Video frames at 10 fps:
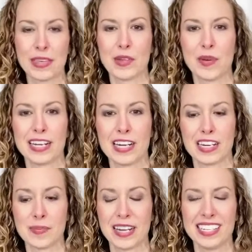than what I
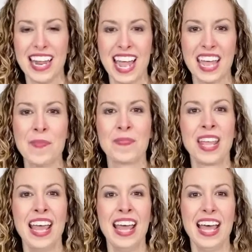talked about today,
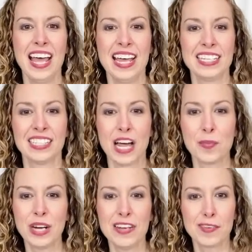and a lot
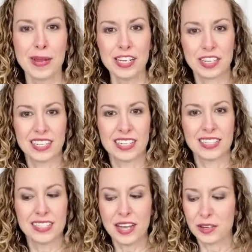more information.
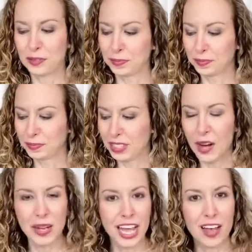So
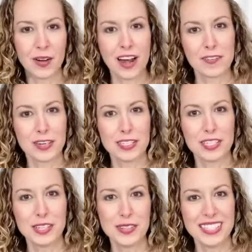there we go, our
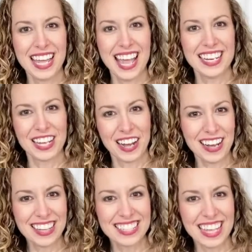first Tuesday
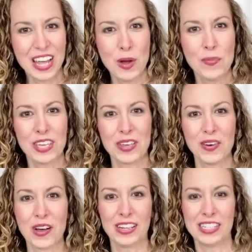talks. I hope that you
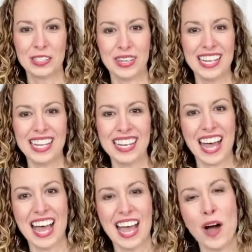all enjoyed it.
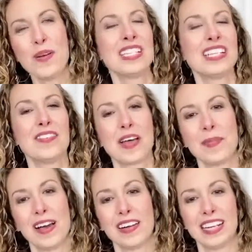I always love
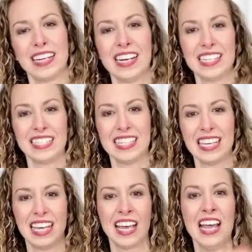coming on here and
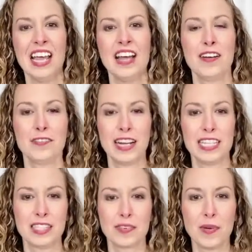seeing
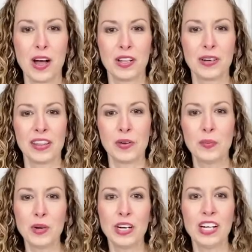friends from all around the
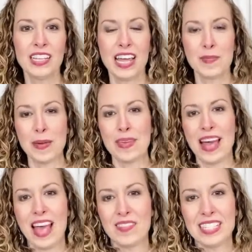world that maybe
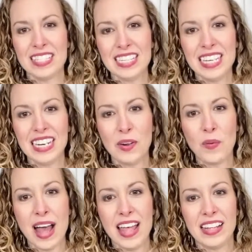I haven't seen in a
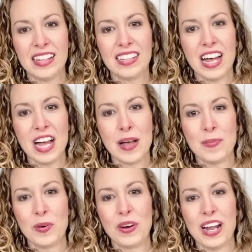while,
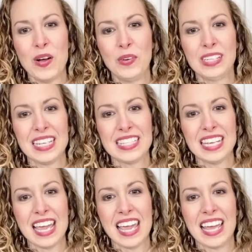or I only
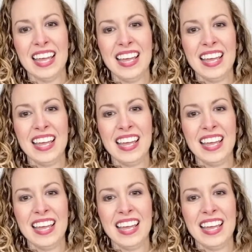see